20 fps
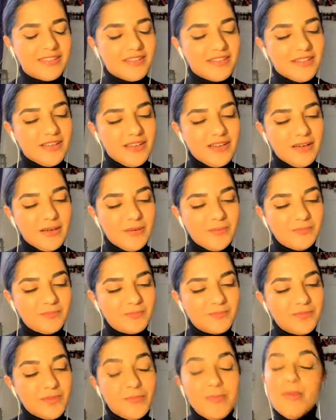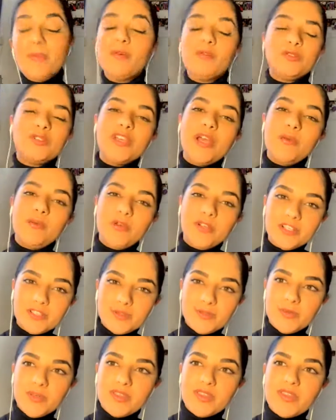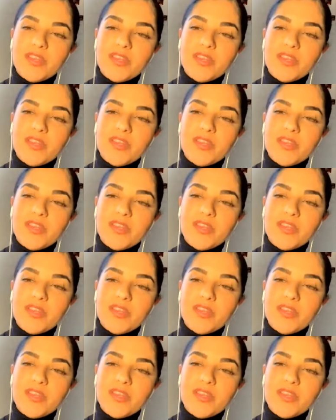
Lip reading: the people which I worked with